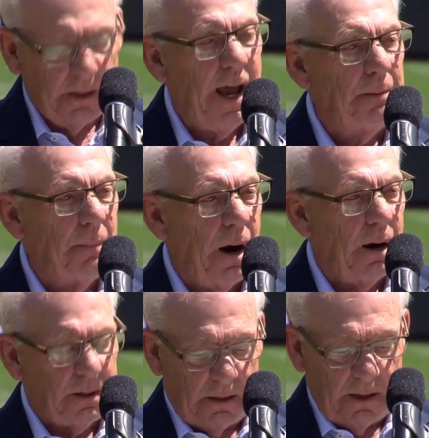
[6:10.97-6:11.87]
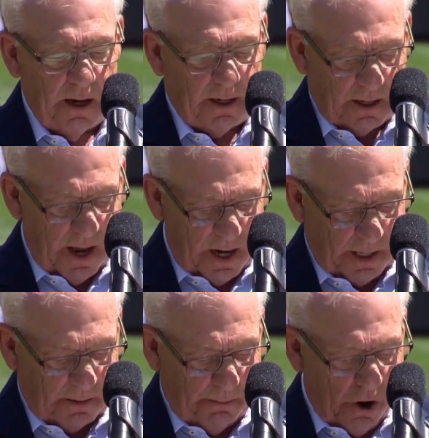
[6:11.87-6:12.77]
a landmark,
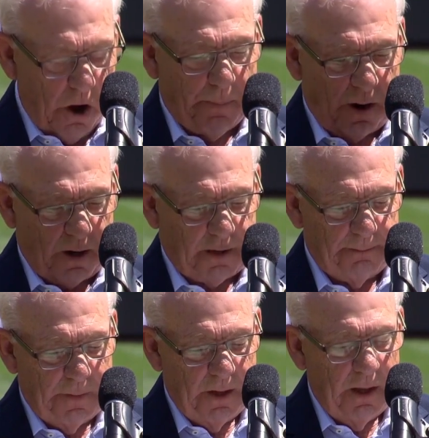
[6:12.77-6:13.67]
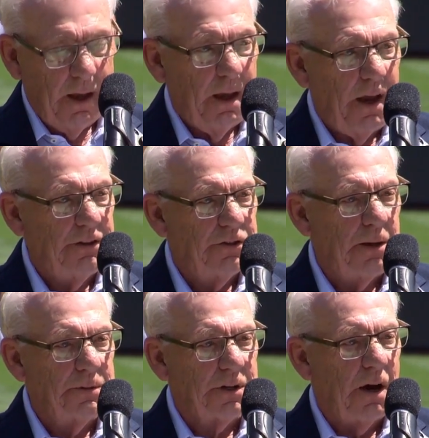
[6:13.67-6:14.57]
iconic ballpark.
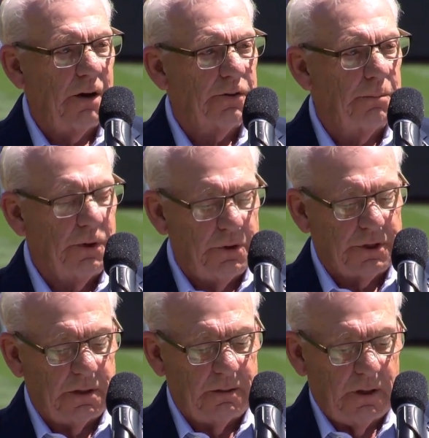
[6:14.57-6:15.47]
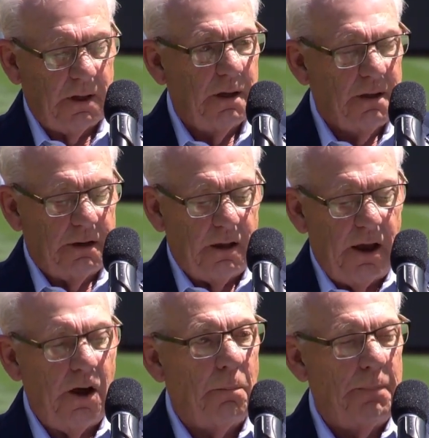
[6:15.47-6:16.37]
And Jim's contribution
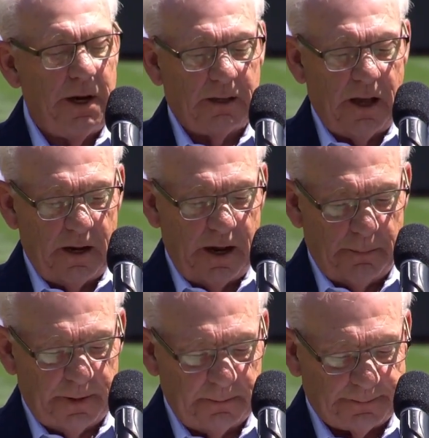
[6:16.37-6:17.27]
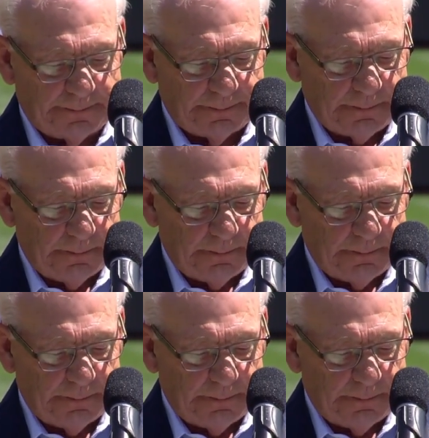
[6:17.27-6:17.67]
helped make that happen.